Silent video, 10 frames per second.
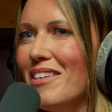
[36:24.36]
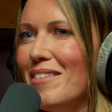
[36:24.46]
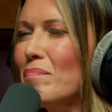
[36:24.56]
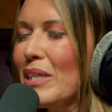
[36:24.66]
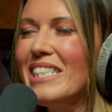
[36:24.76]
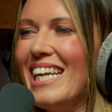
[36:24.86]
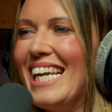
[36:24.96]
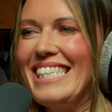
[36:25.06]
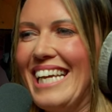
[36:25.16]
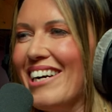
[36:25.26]
Pretty
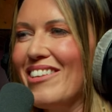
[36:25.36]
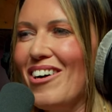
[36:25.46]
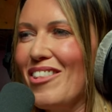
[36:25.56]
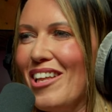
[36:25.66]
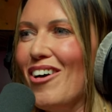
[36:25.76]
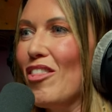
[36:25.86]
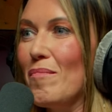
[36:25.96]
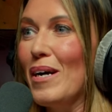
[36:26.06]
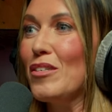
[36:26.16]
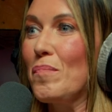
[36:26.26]
easy on the
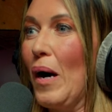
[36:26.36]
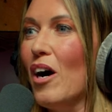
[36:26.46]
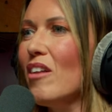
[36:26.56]
most part.